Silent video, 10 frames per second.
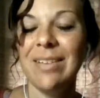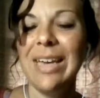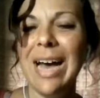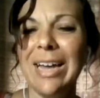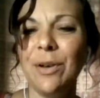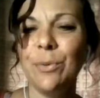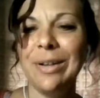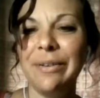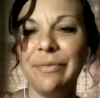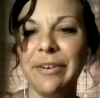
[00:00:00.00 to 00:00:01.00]
Yeah, I can
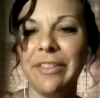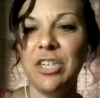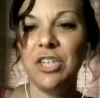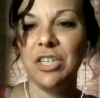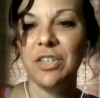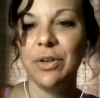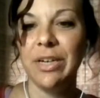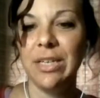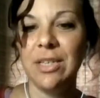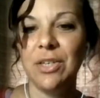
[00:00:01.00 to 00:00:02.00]
really feel the
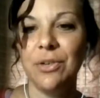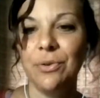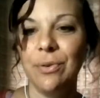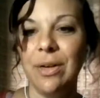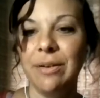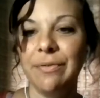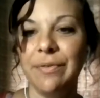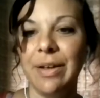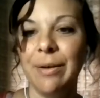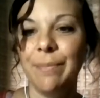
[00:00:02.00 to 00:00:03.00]
gentleness too of
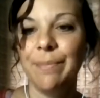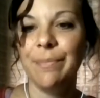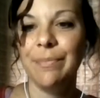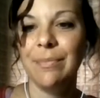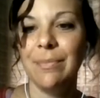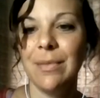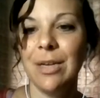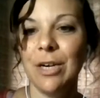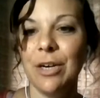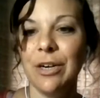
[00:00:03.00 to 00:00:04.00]
her